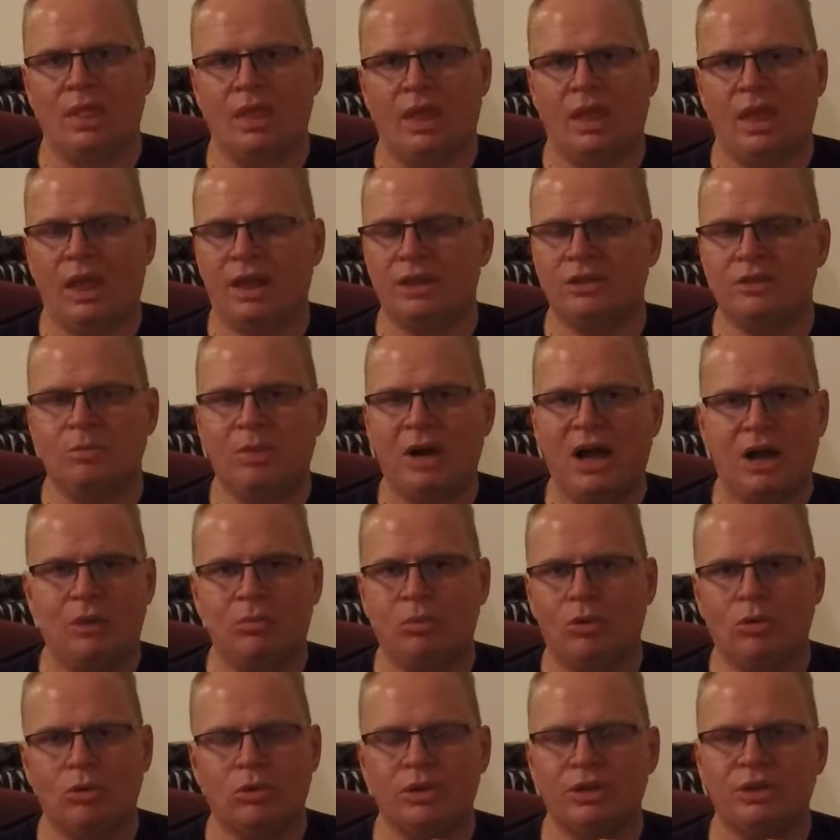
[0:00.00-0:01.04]
And the
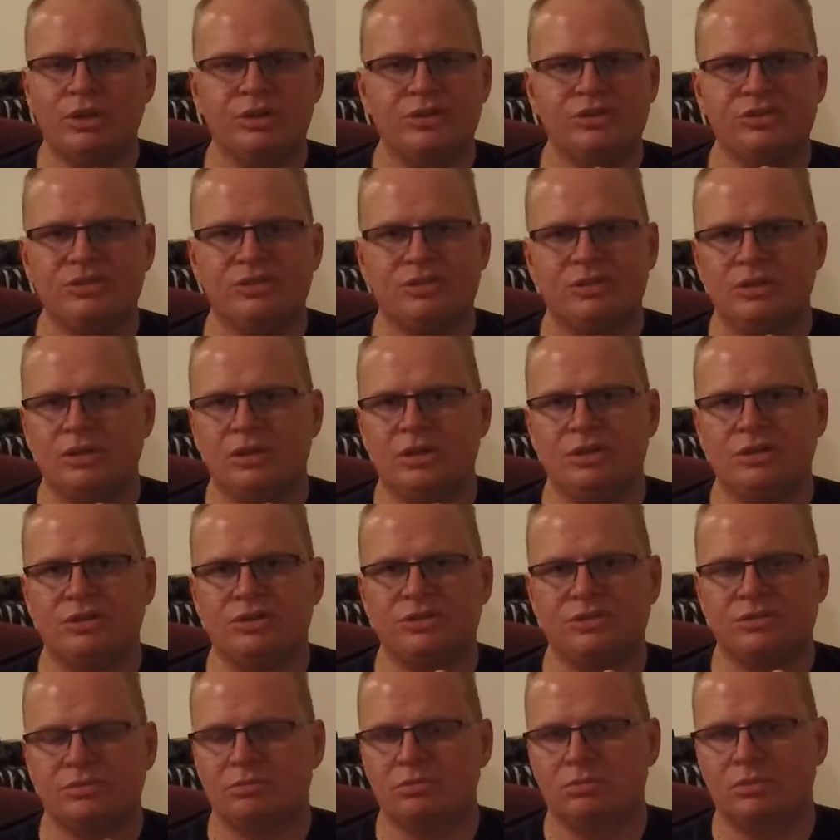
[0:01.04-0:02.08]
Bible
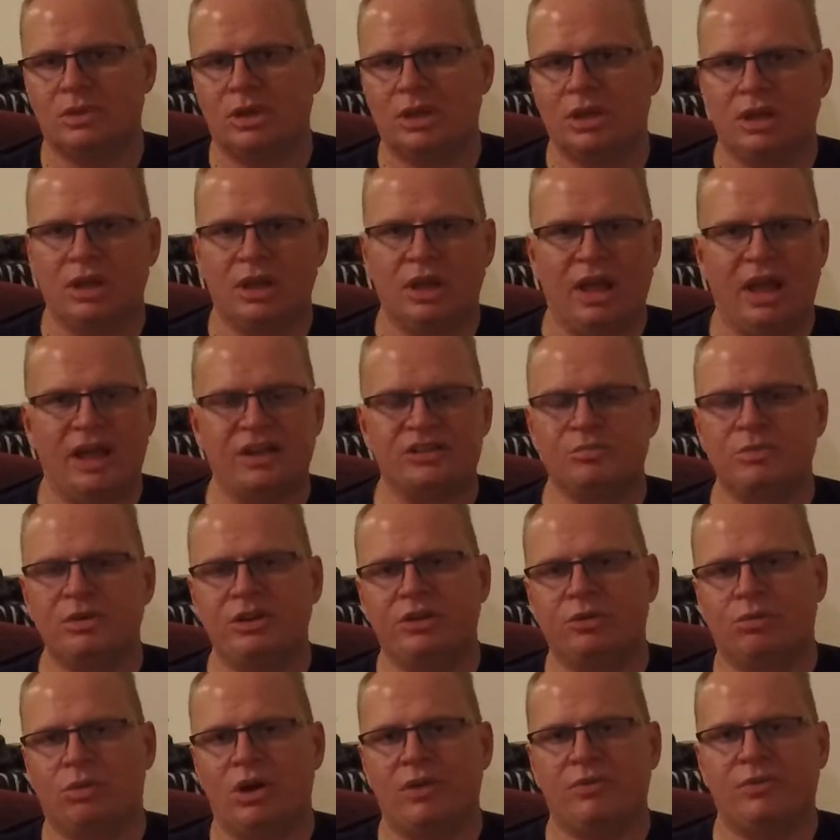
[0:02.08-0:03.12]
has many
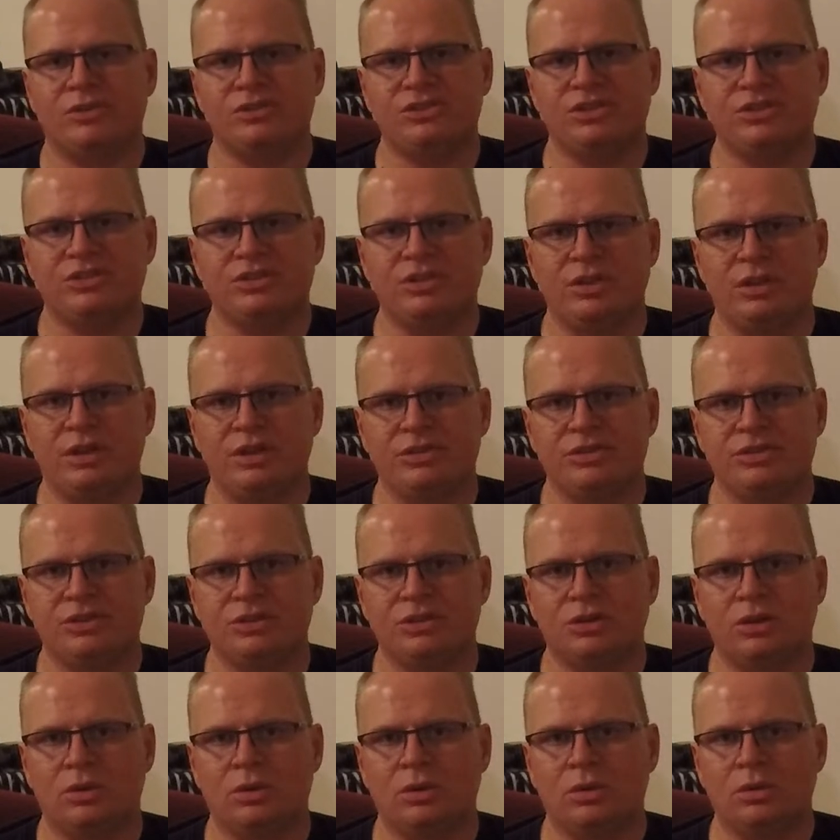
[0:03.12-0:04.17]
references to this, you
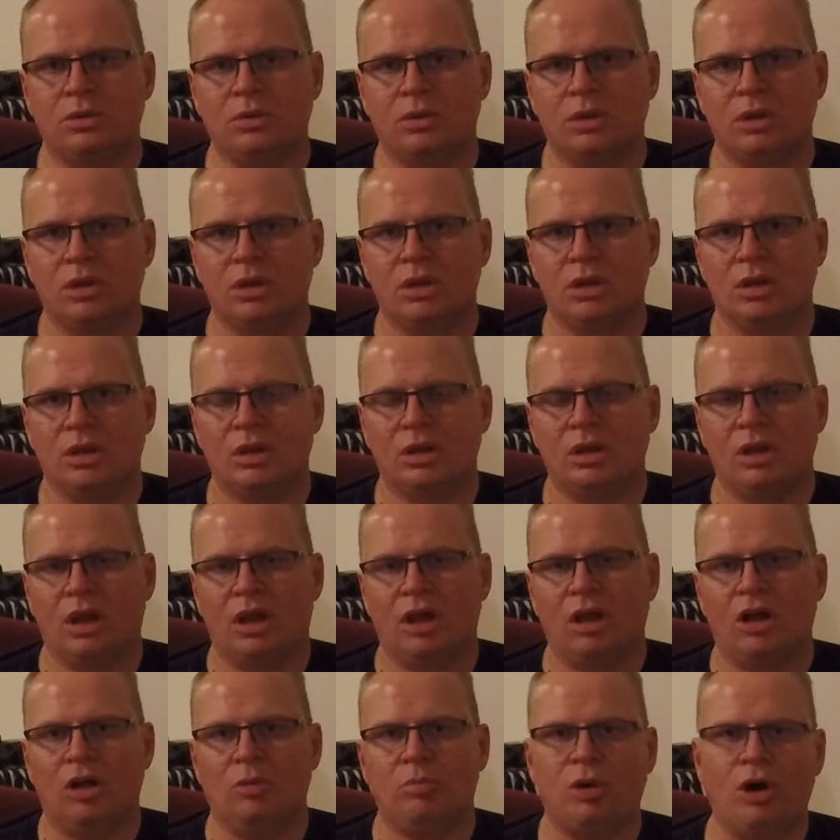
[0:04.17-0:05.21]
know.
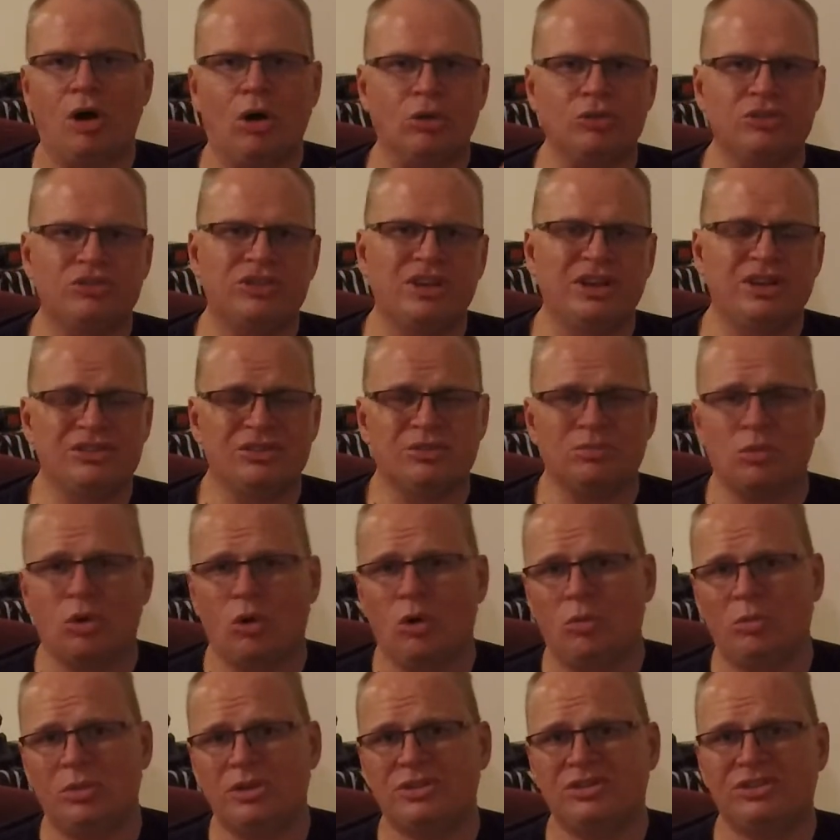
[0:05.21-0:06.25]
Paul says in
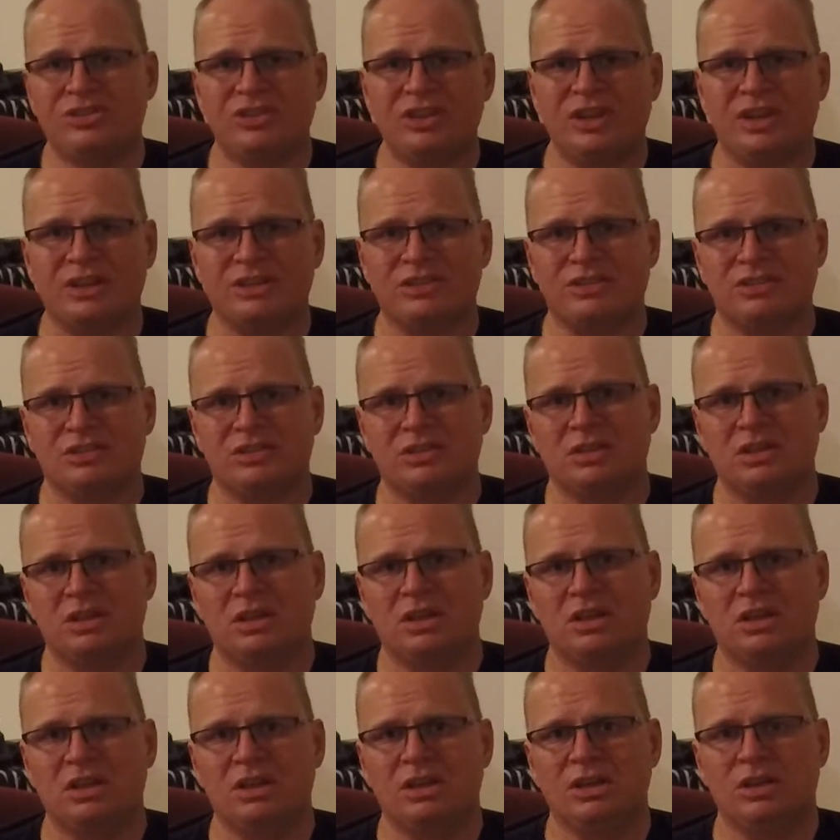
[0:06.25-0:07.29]
Romans 6,
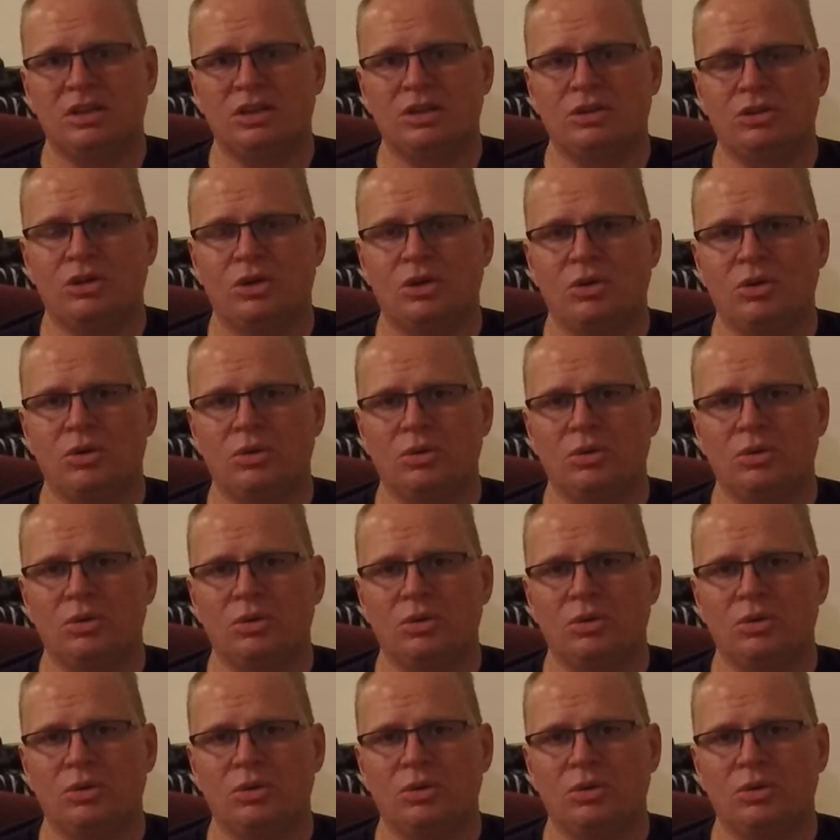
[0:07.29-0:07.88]
you know,